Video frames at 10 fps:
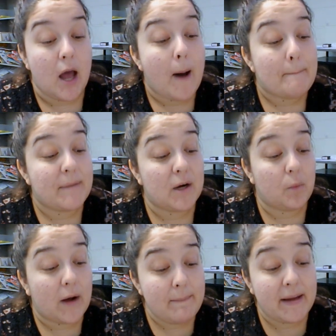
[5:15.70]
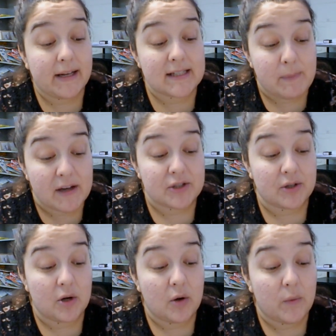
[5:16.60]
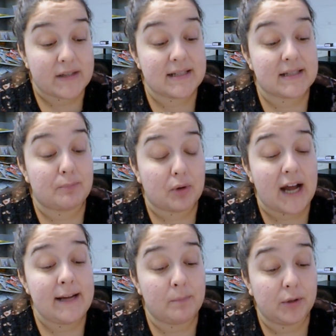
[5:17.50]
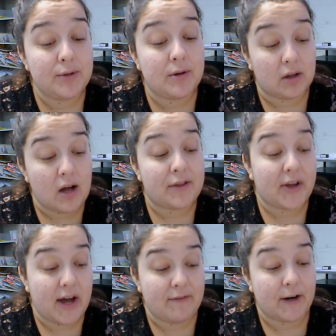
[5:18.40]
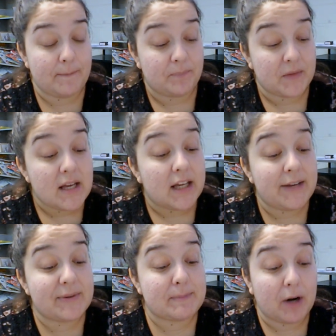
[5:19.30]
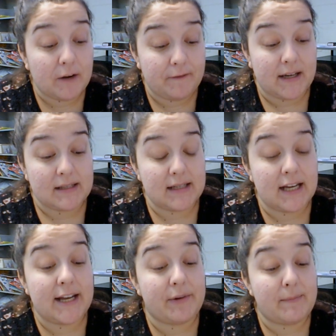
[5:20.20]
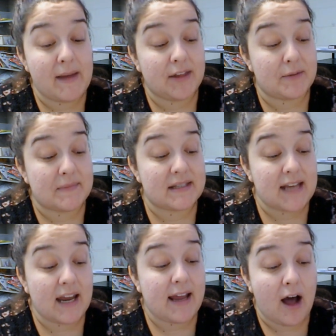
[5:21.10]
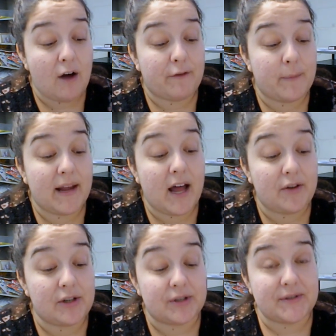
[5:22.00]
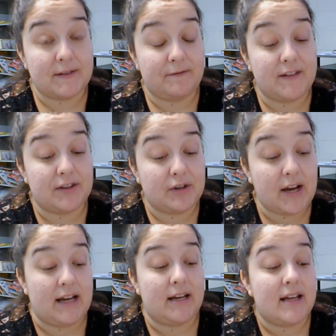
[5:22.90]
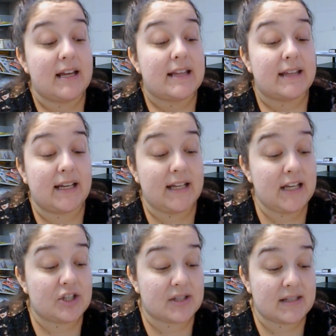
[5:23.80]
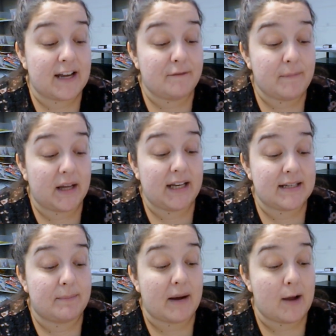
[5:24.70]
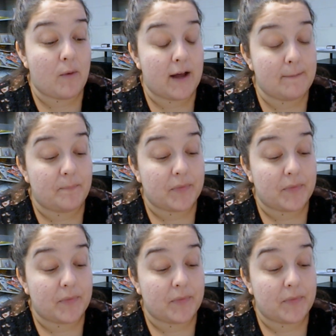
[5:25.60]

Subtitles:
But what made it special was its bright blue cloth cover. It was perfect, and it would make them stand out from the other girls in 5th grade. They'd each save money to buy one.